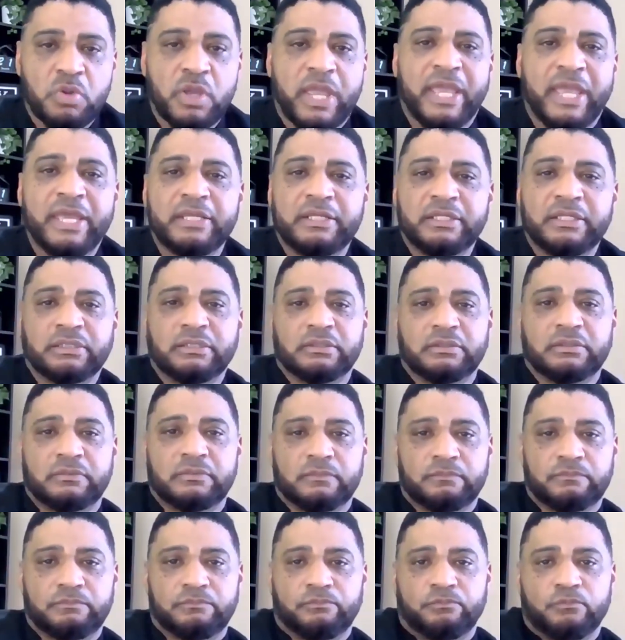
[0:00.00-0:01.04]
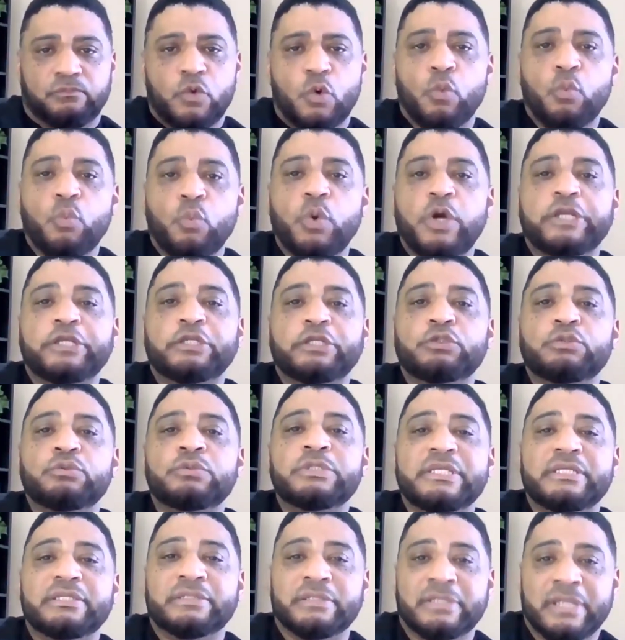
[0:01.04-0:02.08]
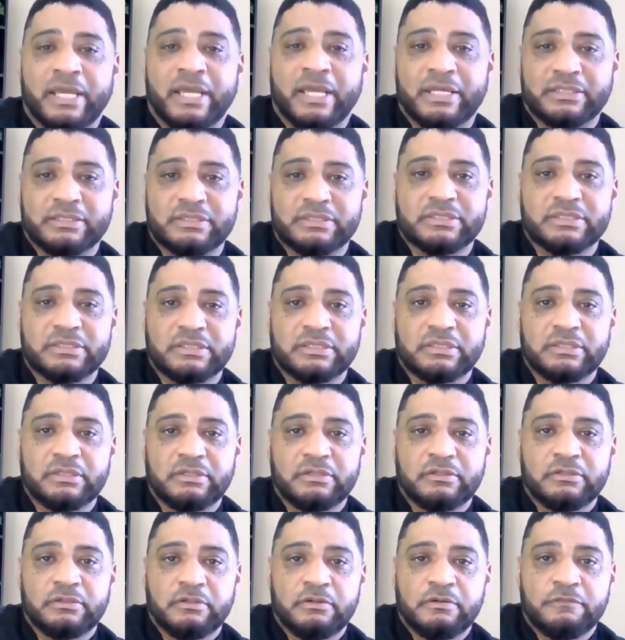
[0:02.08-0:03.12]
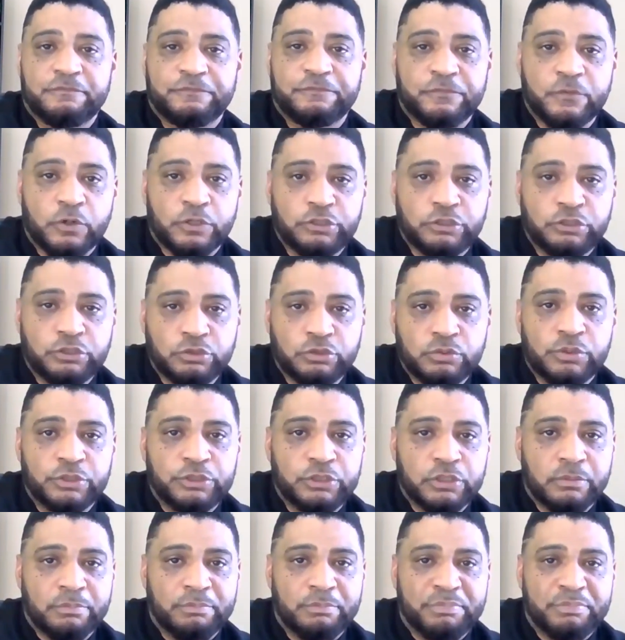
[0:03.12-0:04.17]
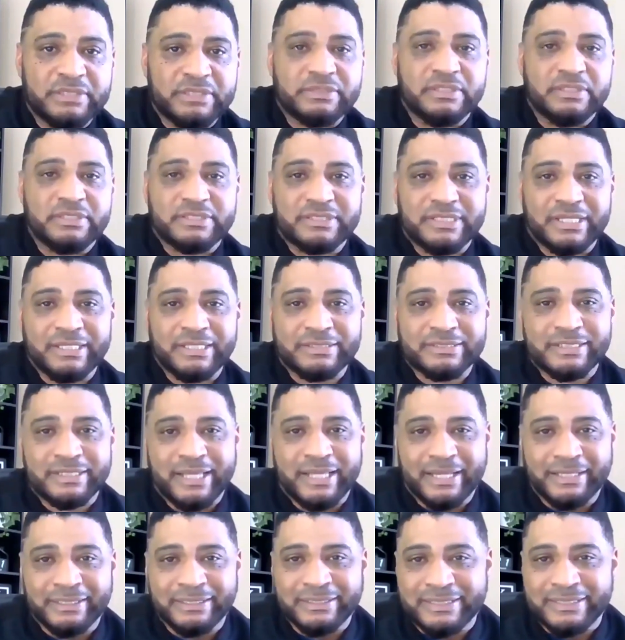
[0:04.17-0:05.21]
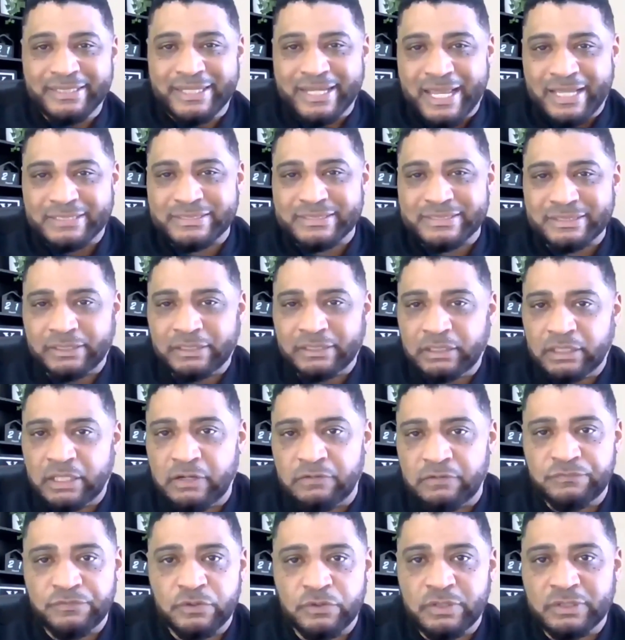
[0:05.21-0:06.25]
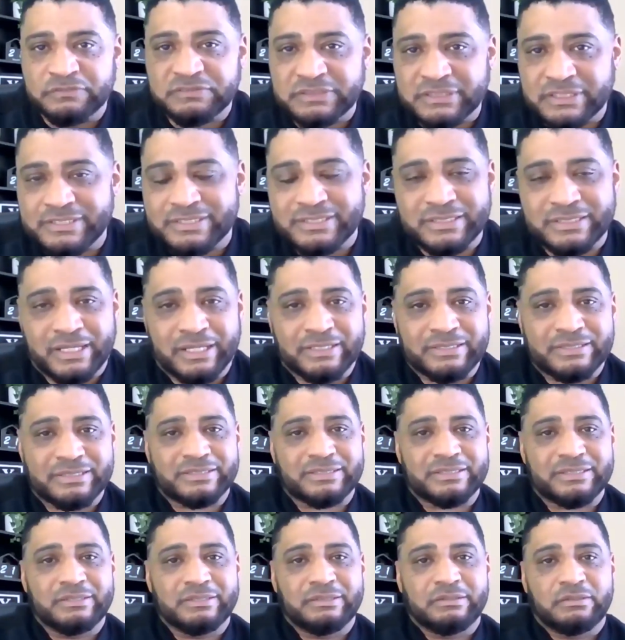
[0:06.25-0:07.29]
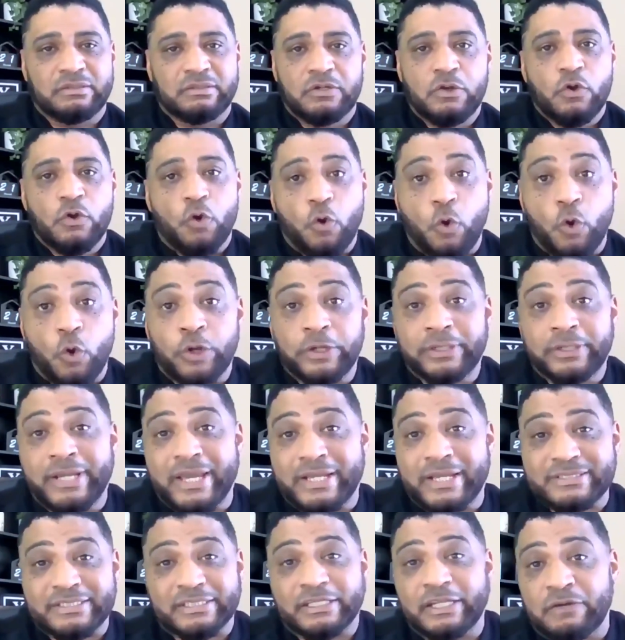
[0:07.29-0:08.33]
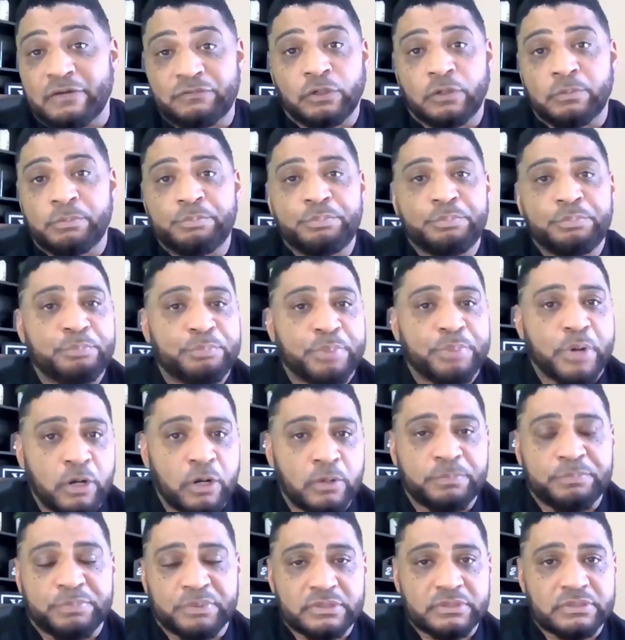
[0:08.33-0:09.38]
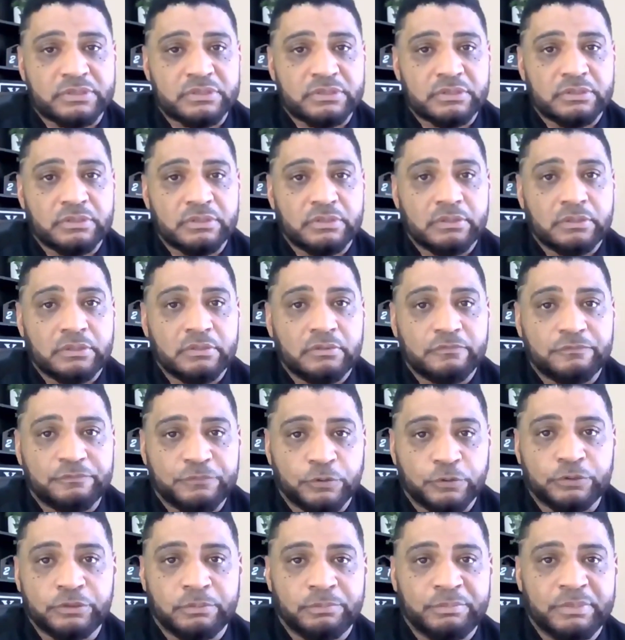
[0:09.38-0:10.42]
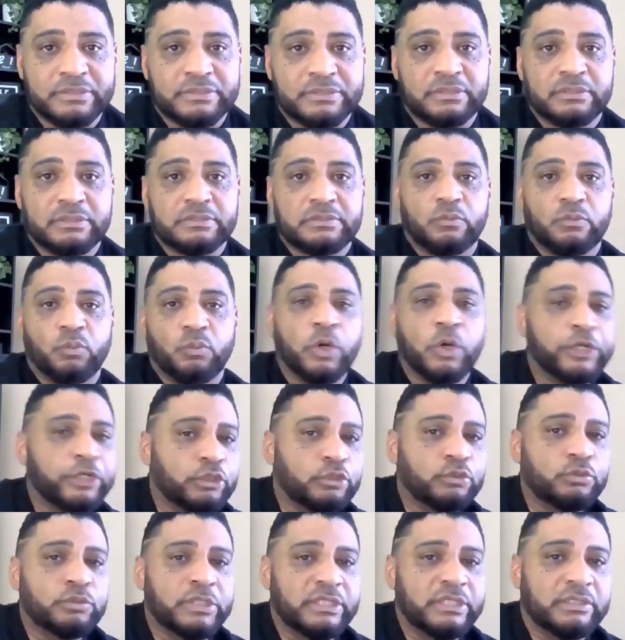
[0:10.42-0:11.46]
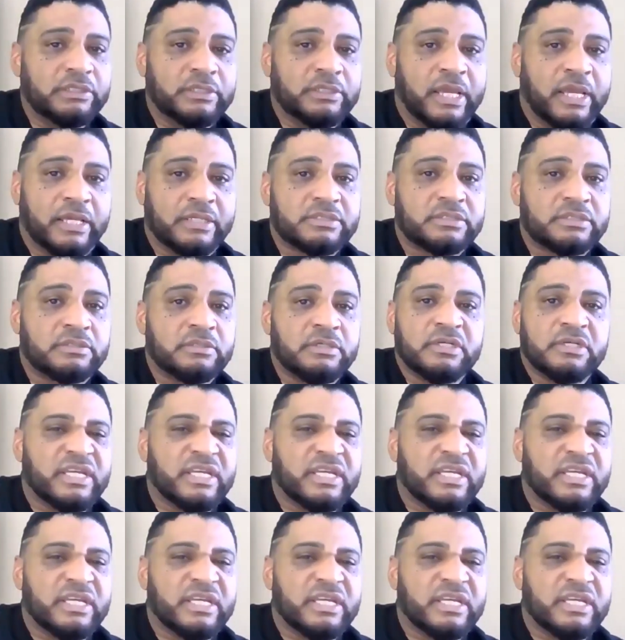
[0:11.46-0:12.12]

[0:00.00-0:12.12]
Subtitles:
Eddie, what do you need next for you and your business to get to that next level of success or next level of purpose for your business? What do you need next?